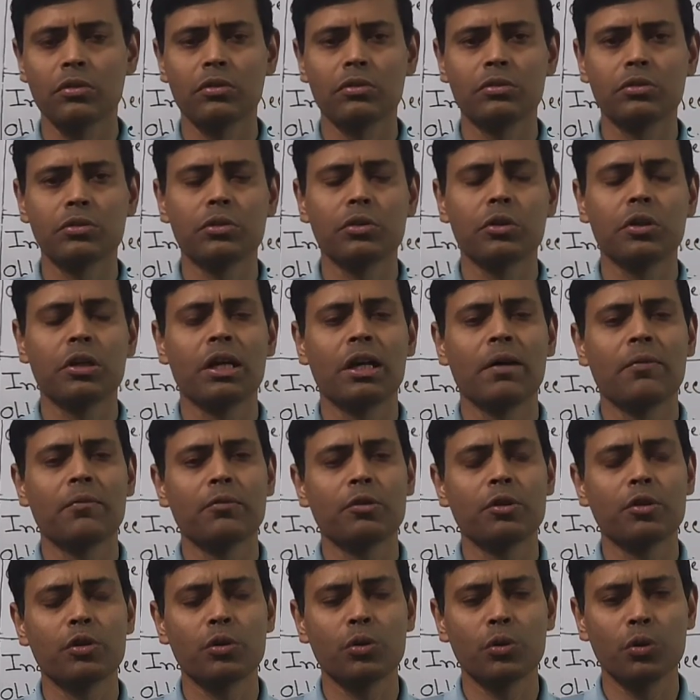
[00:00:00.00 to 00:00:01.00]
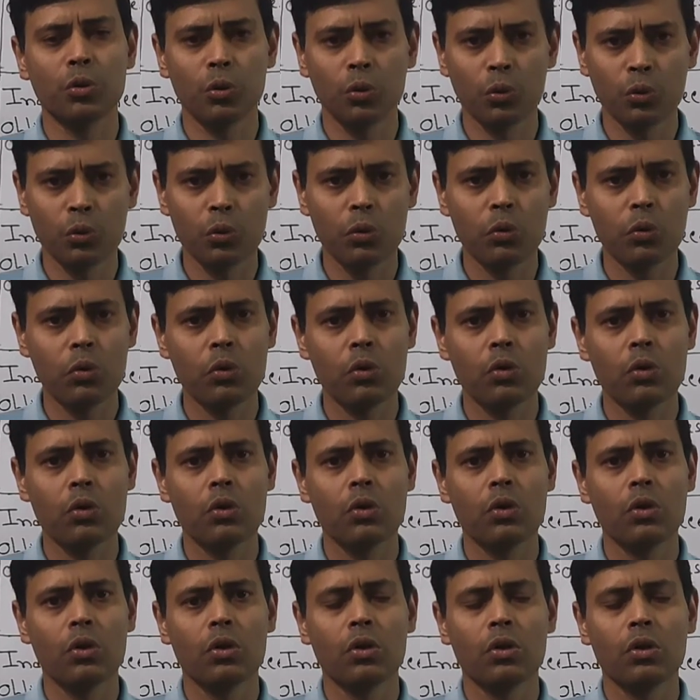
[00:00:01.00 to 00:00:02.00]
So you have to know
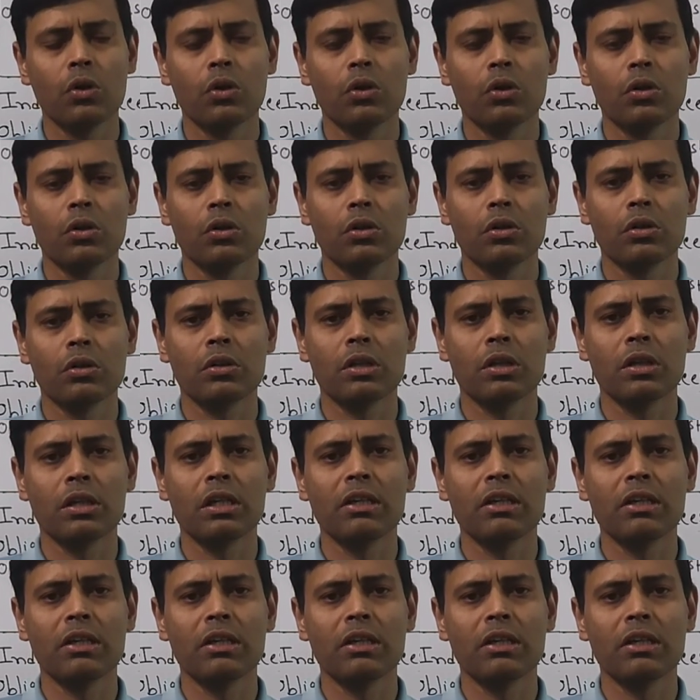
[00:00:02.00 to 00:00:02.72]
the